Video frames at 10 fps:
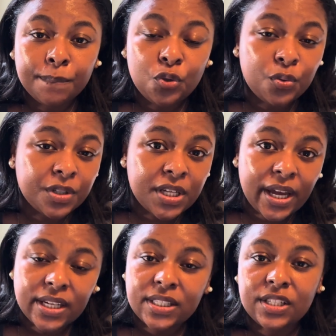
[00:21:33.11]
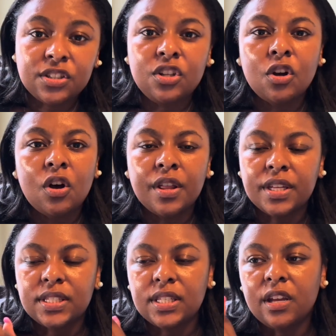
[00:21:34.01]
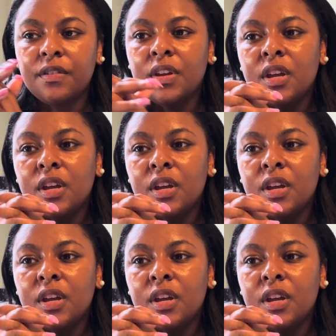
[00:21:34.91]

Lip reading: do her taxes, all that stuff.